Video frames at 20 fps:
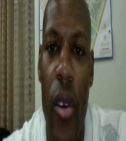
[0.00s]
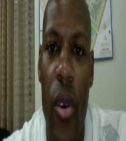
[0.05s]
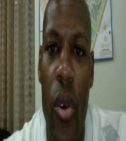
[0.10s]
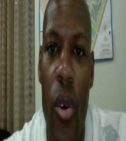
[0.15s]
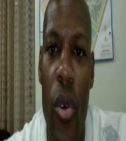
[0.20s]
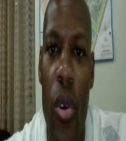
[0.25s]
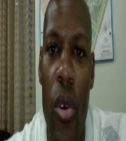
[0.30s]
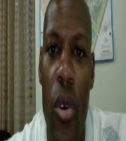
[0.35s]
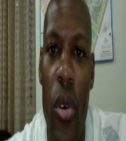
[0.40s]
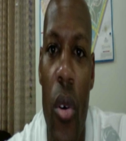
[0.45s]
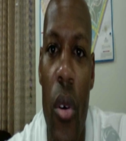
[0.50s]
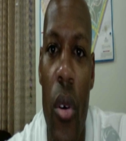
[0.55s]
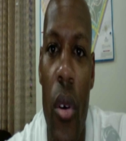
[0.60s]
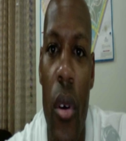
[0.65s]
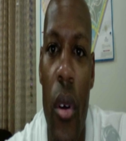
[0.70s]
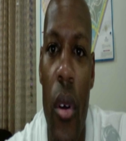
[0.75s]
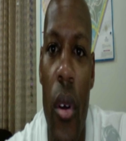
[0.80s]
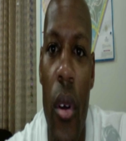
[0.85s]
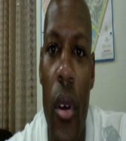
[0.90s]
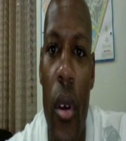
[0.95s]
Google.
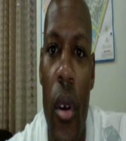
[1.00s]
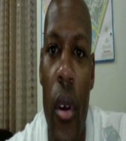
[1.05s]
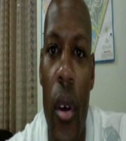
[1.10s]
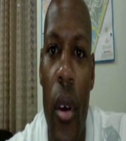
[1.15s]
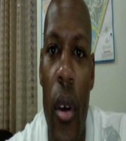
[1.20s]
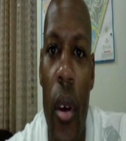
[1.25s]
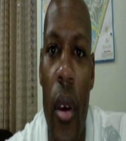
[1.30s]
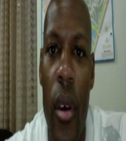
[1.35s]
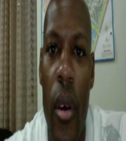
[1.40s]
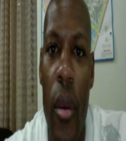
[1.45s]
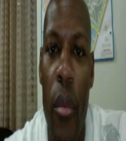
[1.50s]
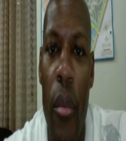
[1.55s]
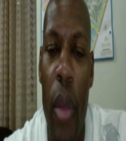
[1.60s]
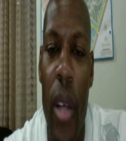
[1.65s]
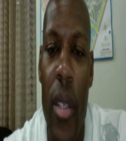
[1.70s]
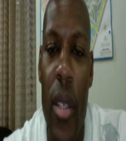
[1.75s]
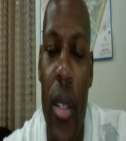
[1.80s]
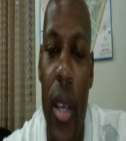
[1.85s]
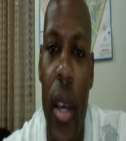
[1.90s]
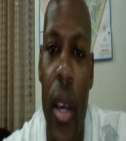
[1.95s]
My
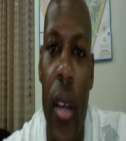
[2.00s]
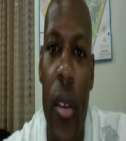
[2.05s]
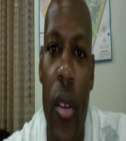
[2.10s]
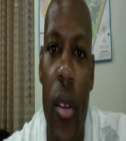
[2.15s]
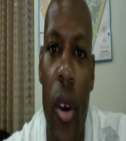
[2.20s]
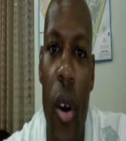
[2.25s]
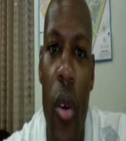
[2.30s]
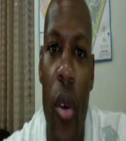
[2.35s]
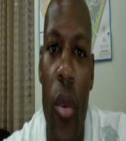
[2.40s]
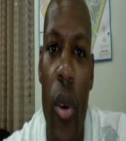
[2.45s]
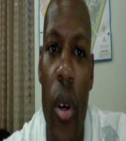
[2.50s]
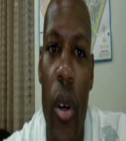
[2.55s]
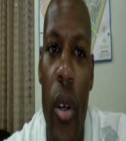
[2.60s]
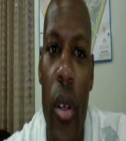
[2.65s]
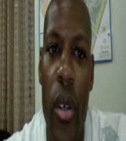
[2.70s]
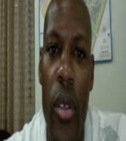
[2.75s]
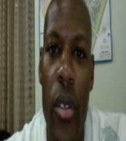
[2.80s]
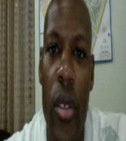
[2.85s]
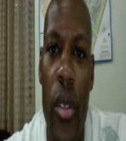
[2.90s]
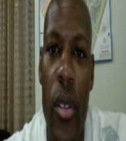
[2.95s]
second thought
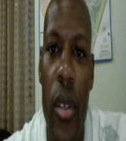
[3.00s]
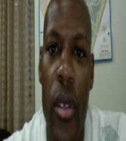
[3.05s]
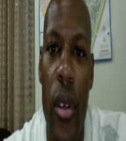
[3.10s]
was,